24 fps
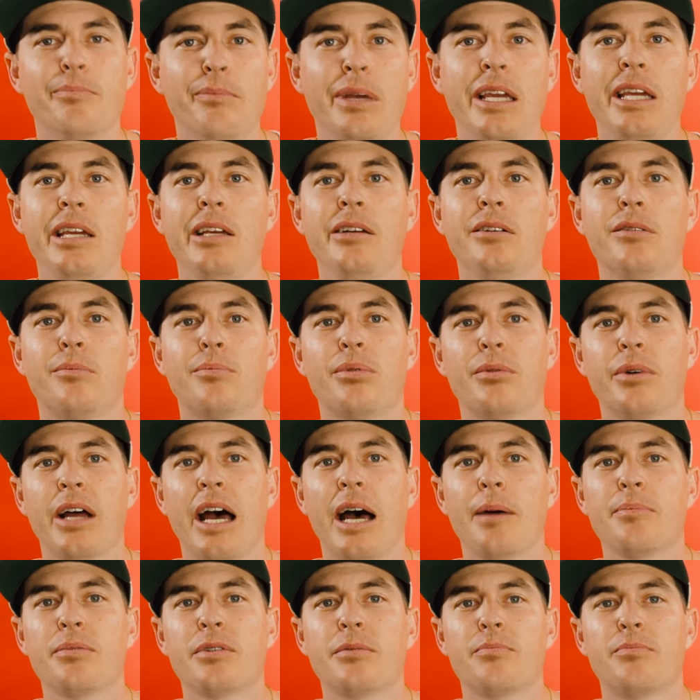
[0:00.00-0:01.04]
me or
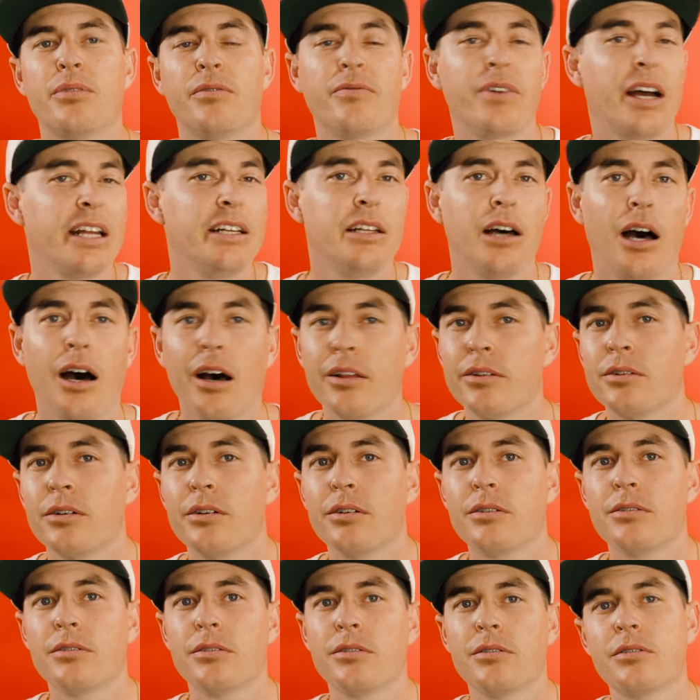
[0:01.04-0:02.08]
perhaps provide to
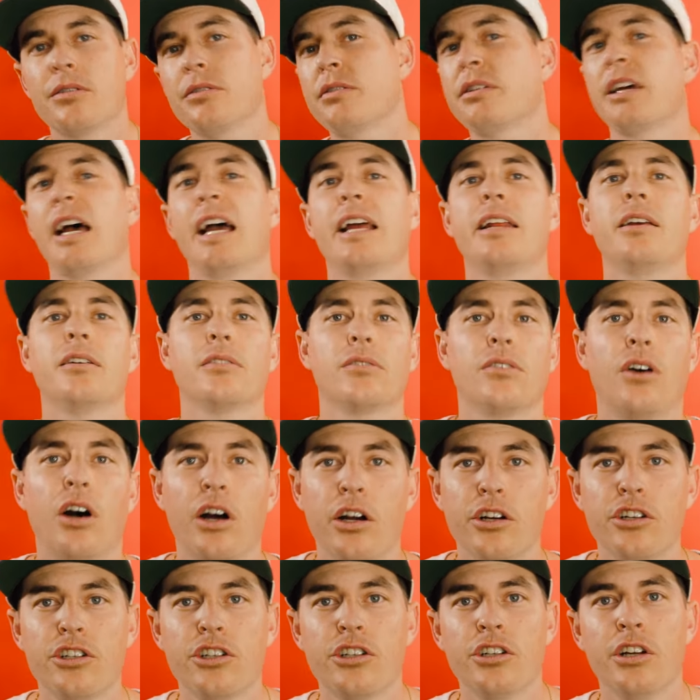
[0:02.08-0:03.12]
others or society at
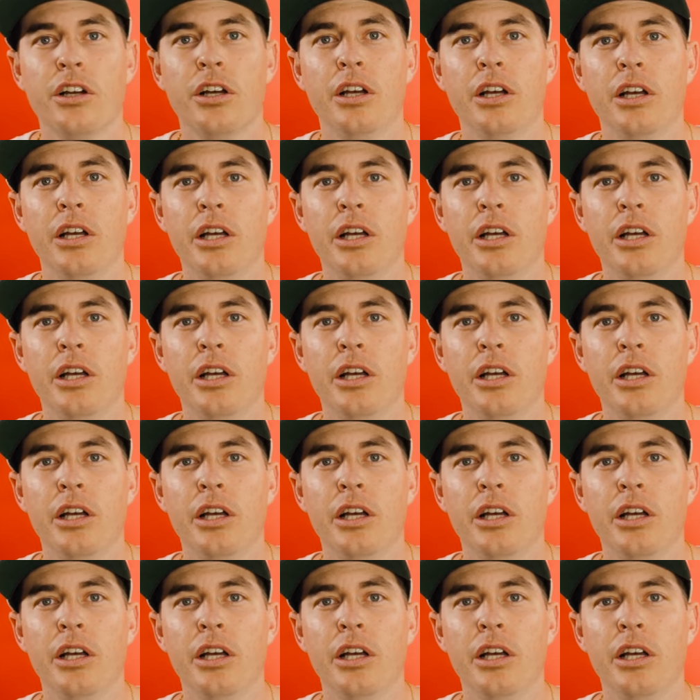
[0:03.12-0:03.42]
large.